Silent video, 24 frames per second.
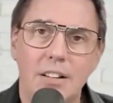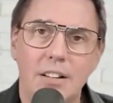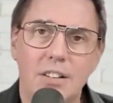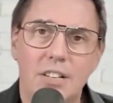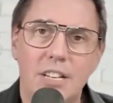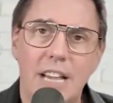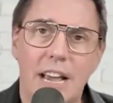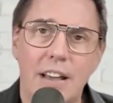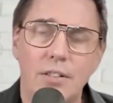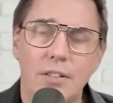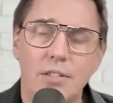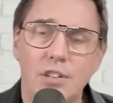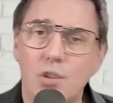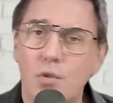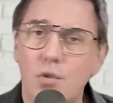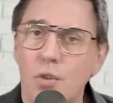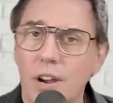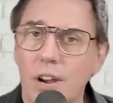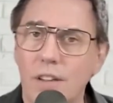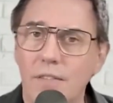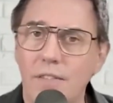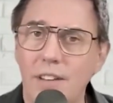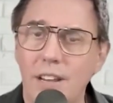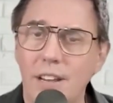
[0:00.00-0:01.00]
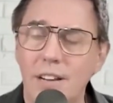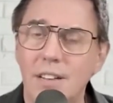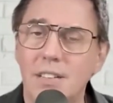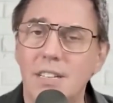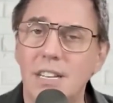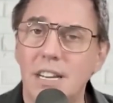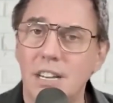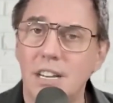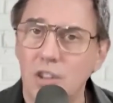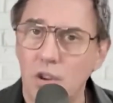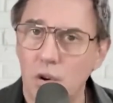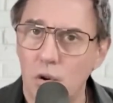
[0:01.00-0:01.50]
Now, Saturn squaring
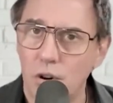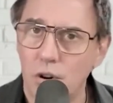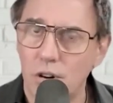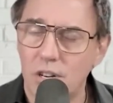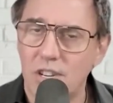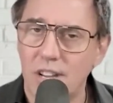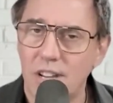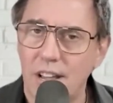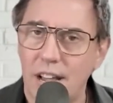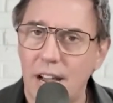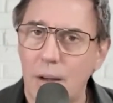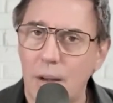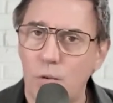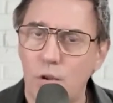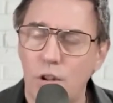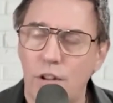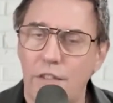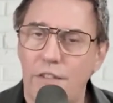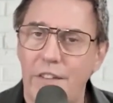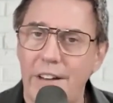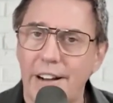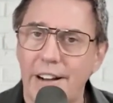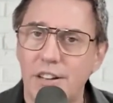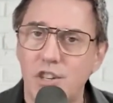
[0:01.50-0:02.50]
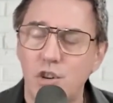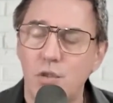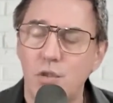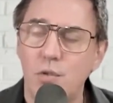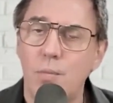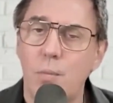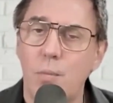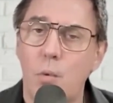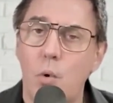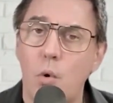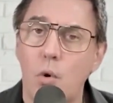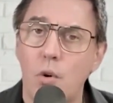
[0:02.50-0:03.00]
Venus in your sign will affect
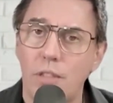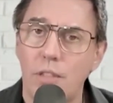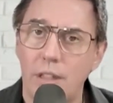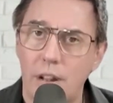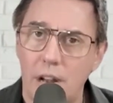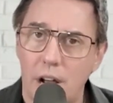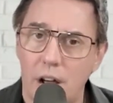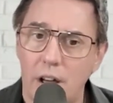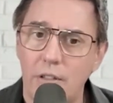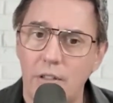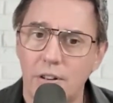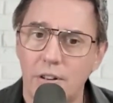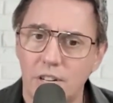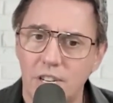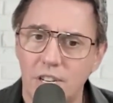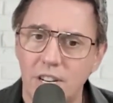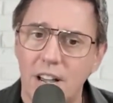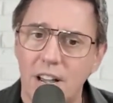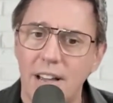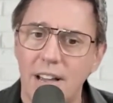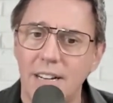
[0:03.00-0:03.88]
you more than other